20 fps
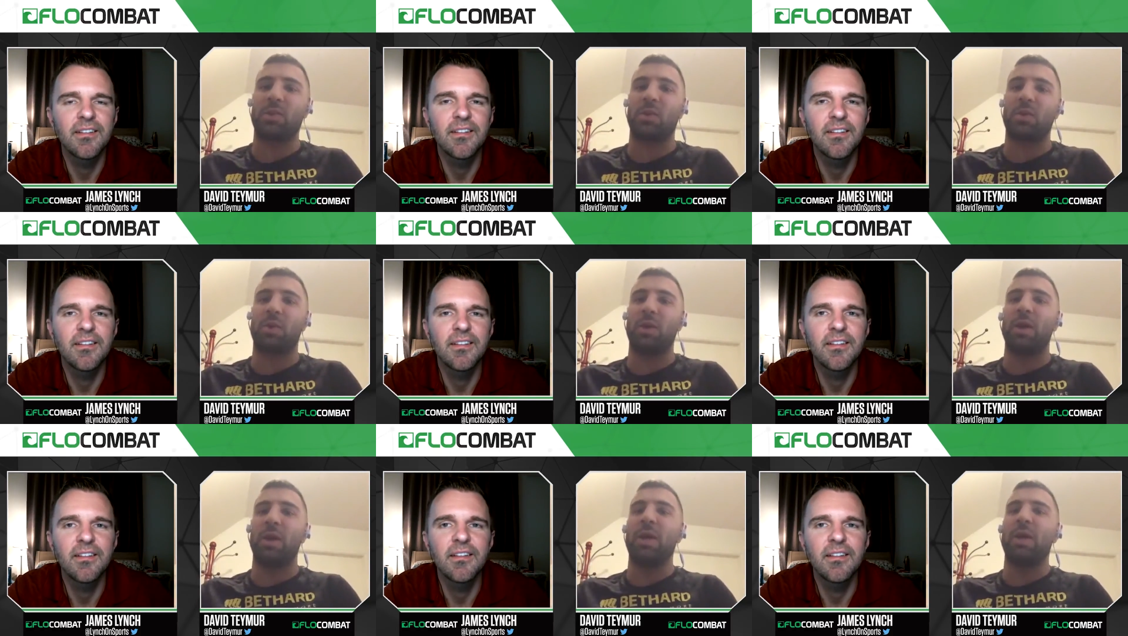
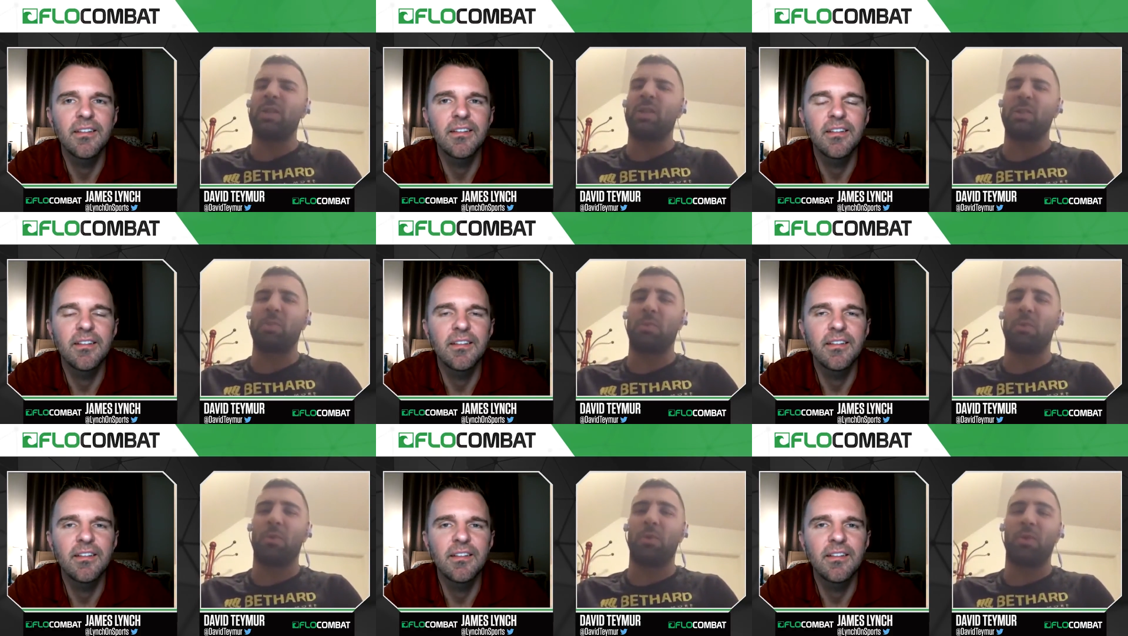Speaker 1: so
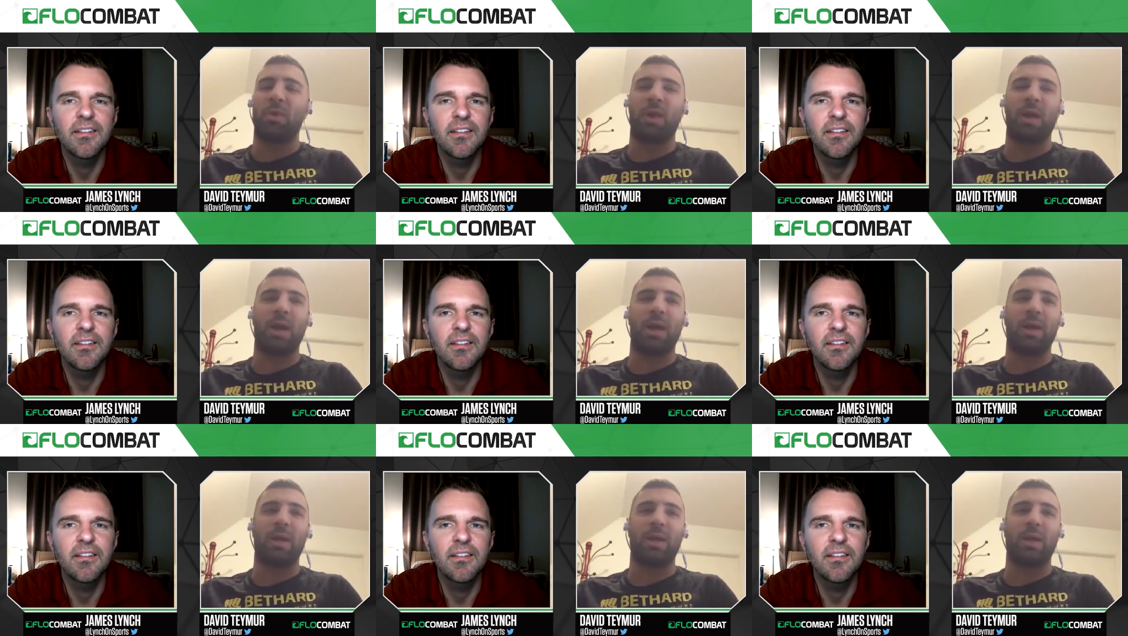it's
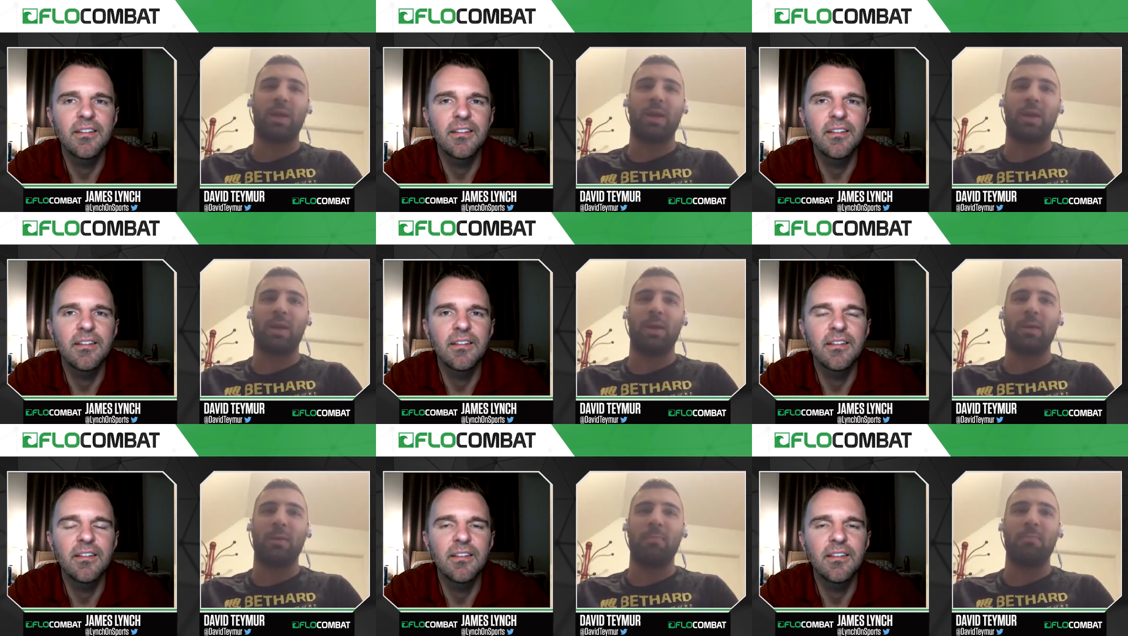more like
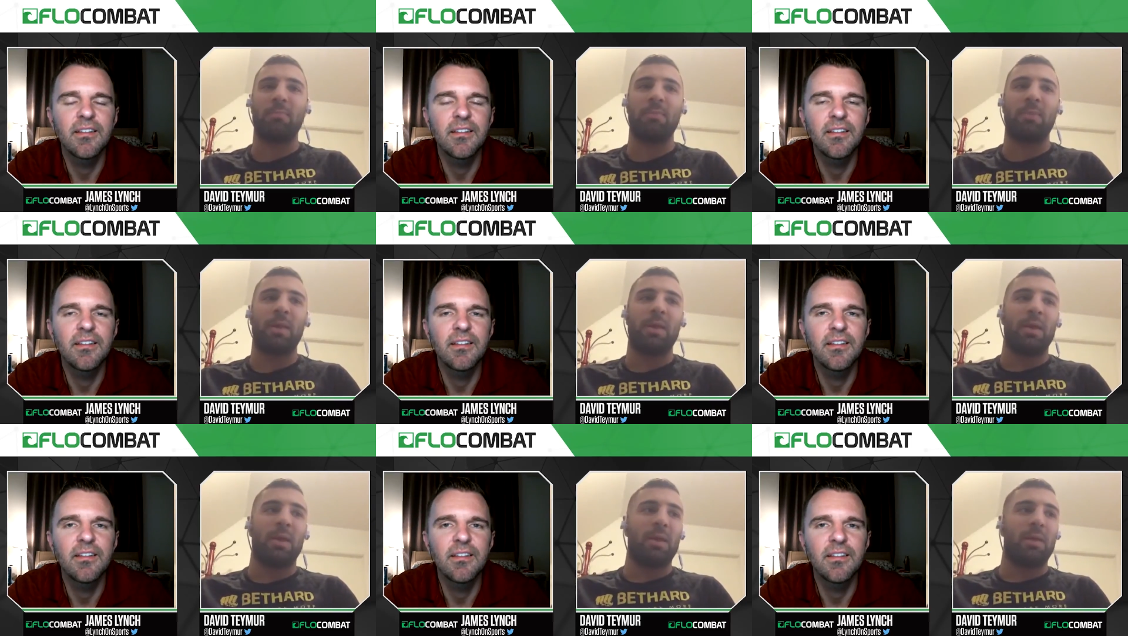uh,
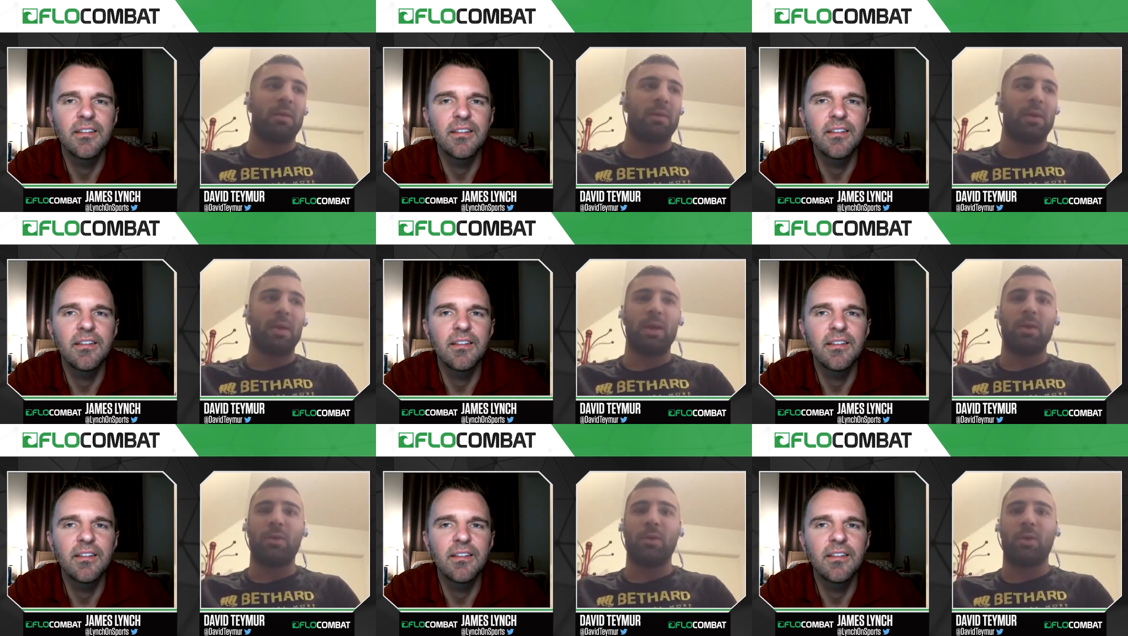
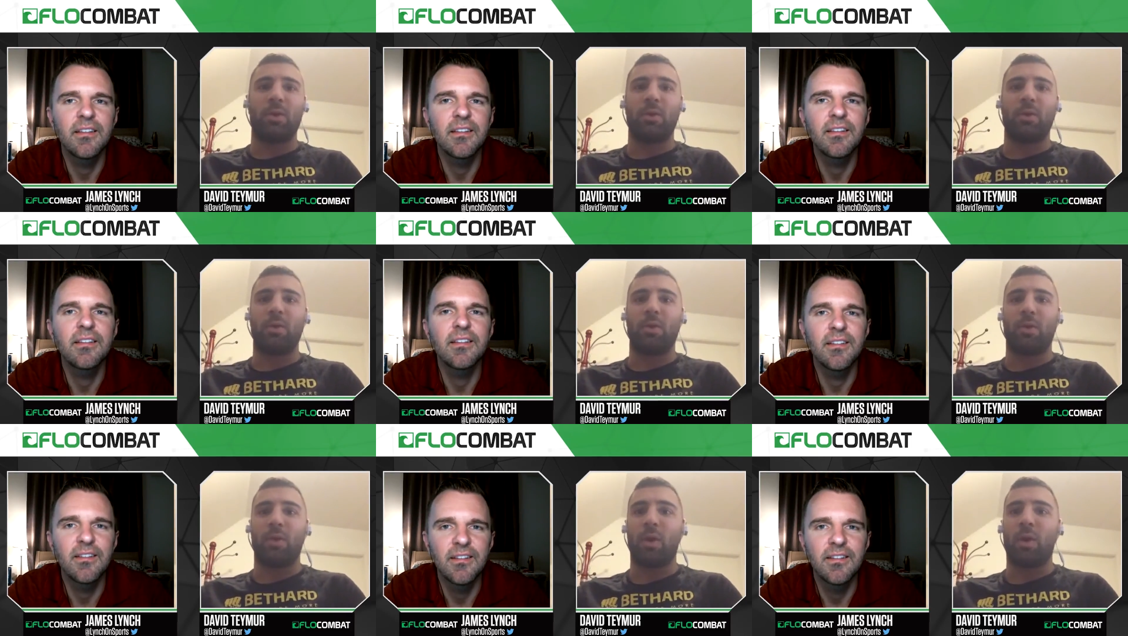yeah, you
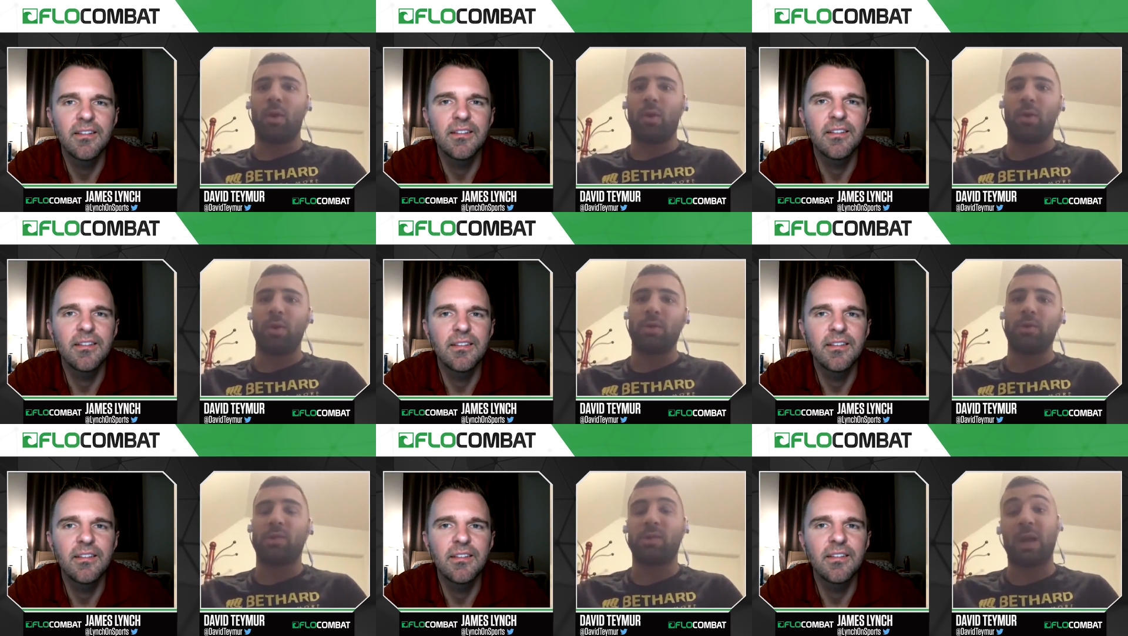know,
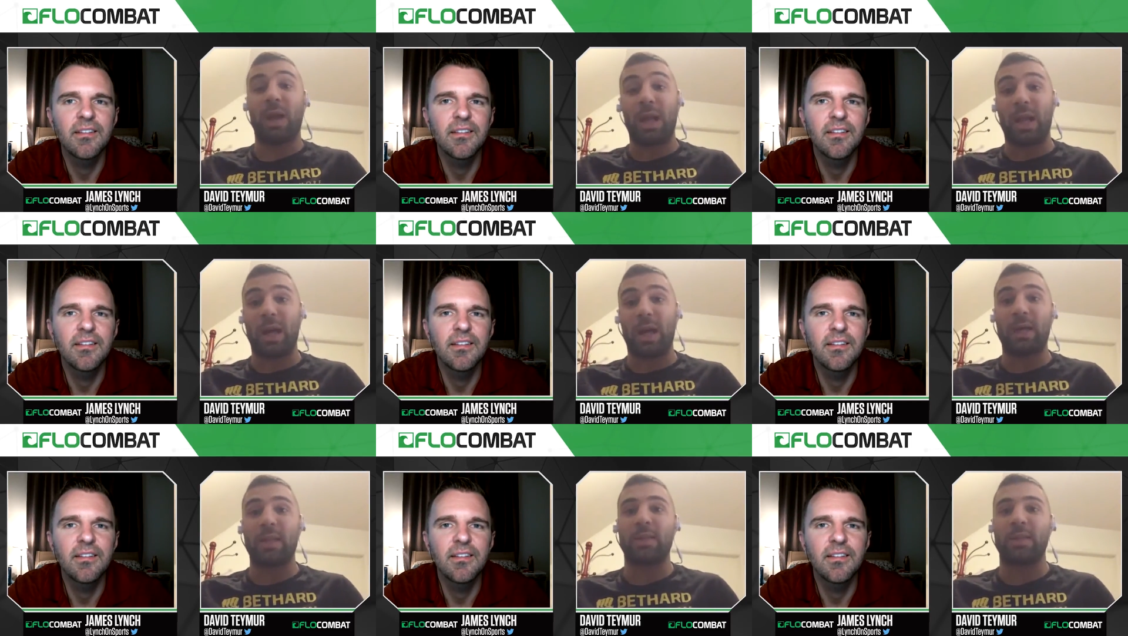low, uh,
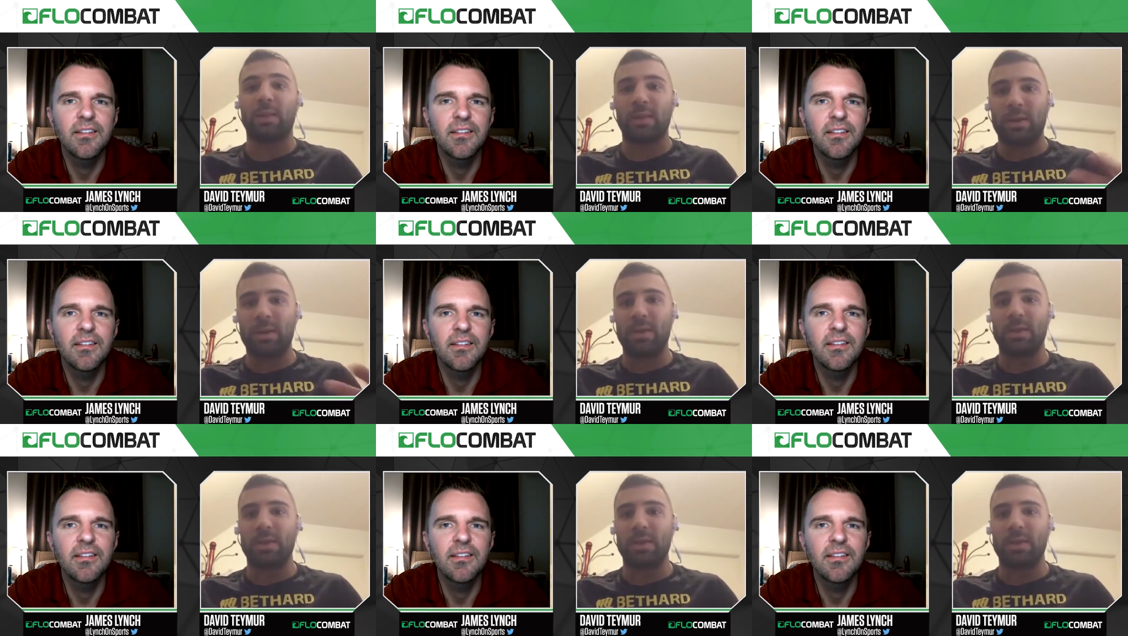salad,